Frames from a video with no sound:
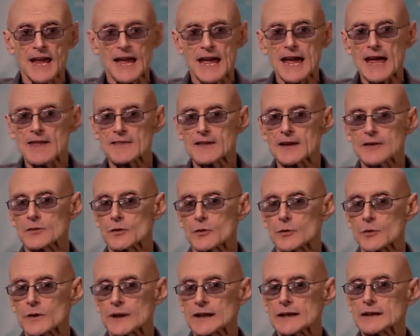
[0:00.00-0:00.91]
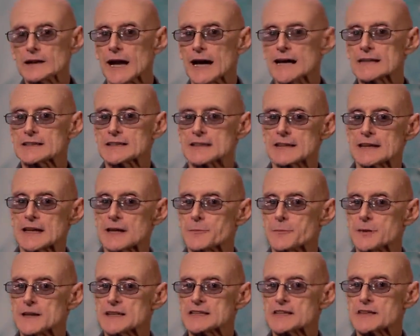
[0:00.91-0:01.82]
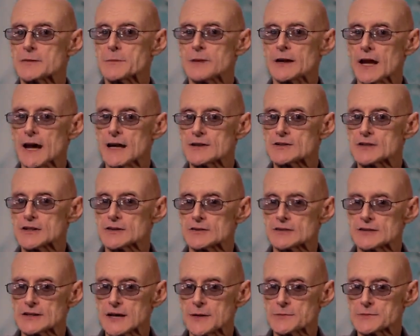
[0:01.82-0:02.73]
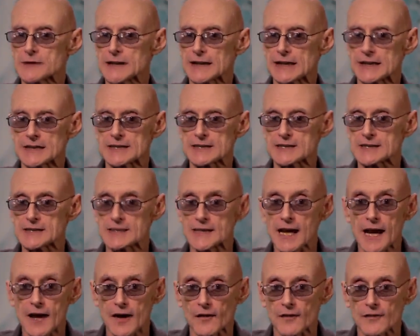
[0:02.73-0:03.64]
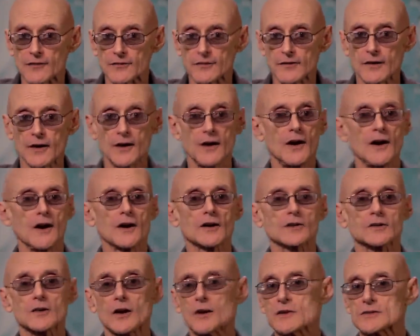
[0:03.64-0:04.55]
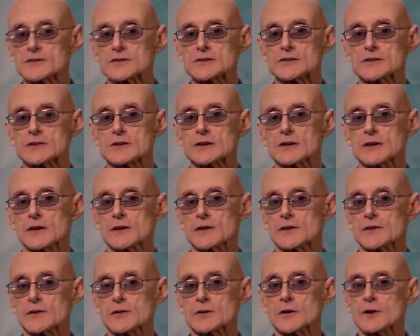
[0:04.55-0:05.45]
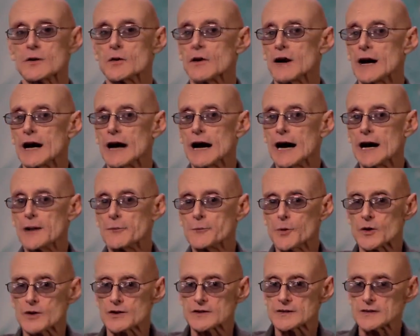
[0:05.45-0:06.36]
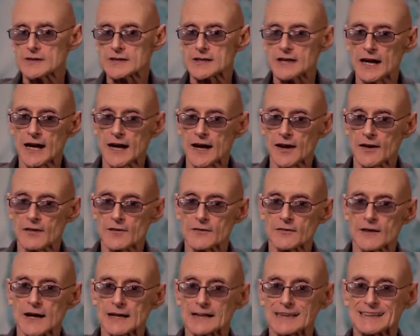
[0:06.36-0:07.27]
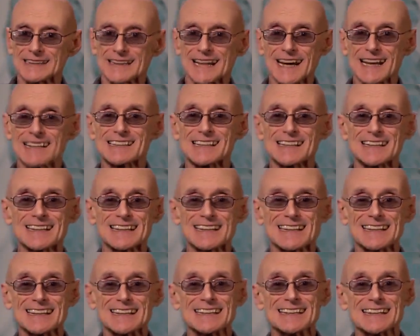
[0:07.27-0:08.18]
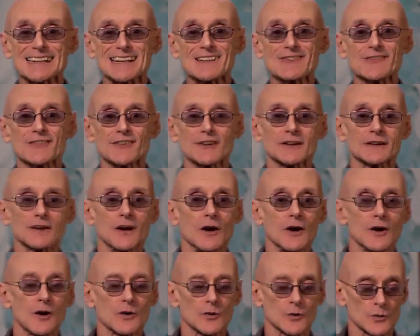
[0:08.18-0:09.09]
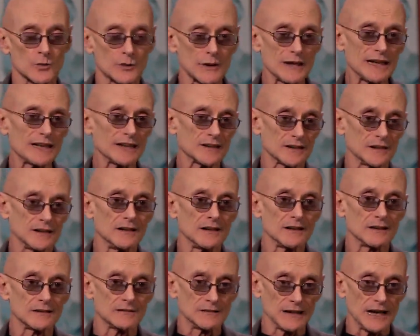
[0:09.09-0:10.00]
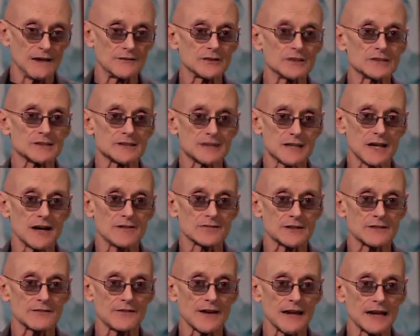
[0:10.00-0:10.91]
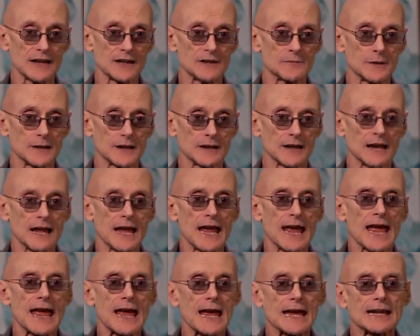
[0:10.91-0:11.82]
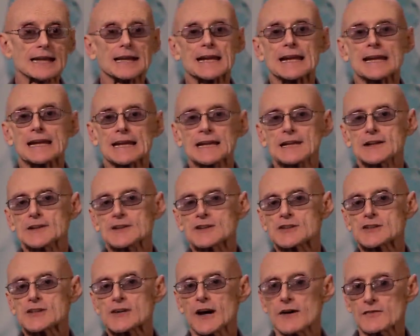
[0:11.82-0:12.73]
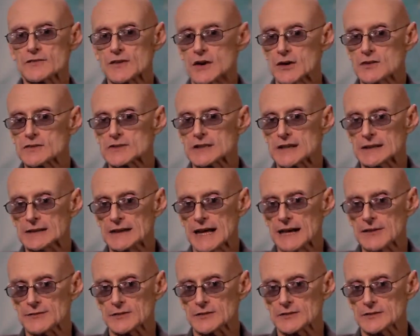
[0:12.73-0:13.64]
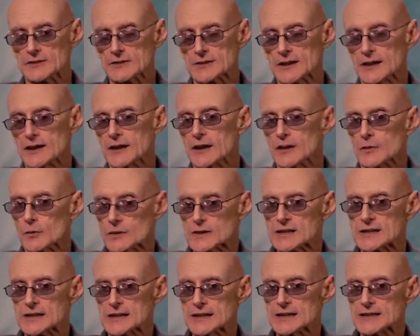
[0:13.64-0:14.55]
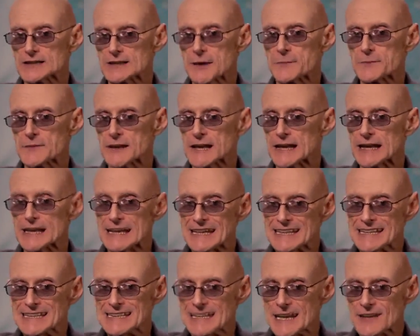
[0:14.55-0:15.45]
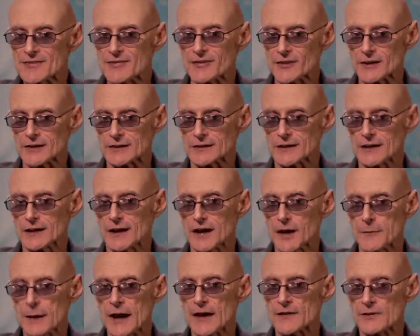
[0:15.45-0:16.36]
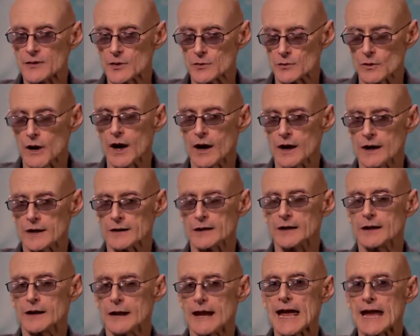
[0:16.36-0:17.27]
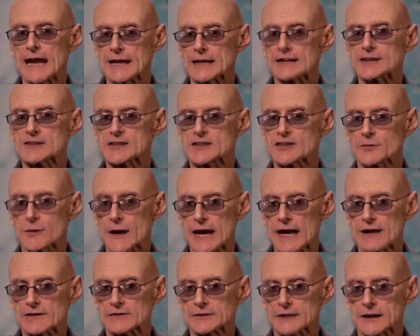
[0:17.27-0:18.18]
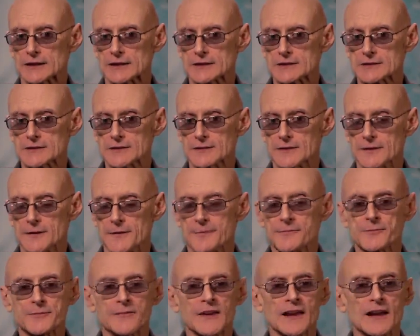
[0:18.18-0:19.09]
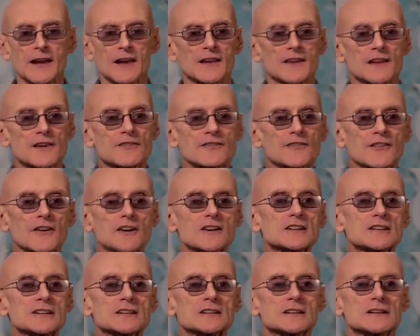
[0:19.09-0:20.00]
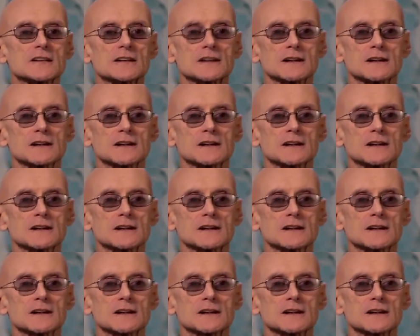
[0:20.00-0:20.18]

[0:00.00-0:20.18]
and then realize that the epistemological subject itself goes through upwards of a dozen different real levels of development. And each of those levels will see something different about the rod and its surroundings. The first